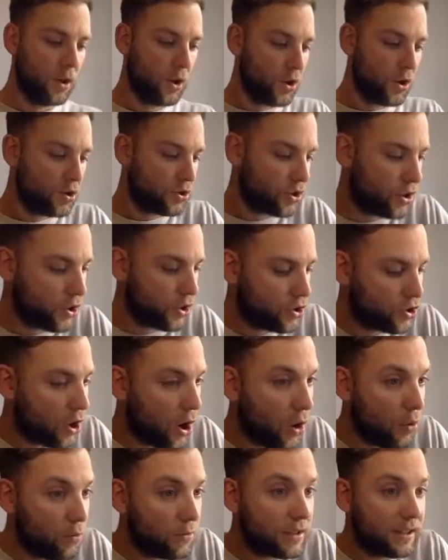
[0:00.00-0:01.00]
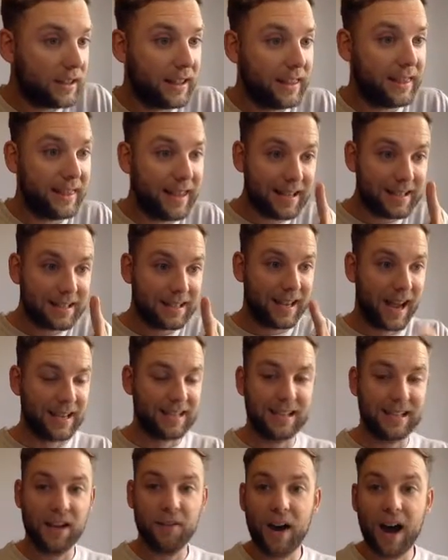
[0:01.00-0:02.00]
So the total in this
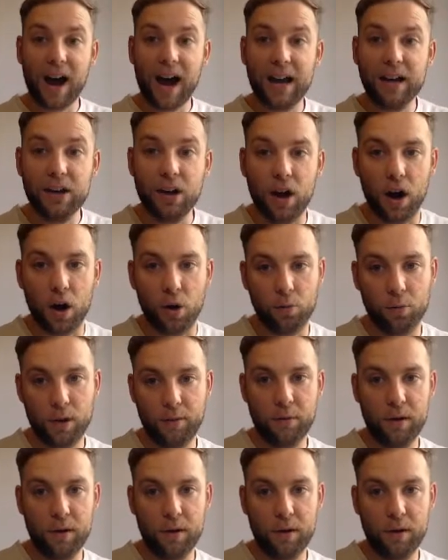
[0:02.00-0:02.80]
case, if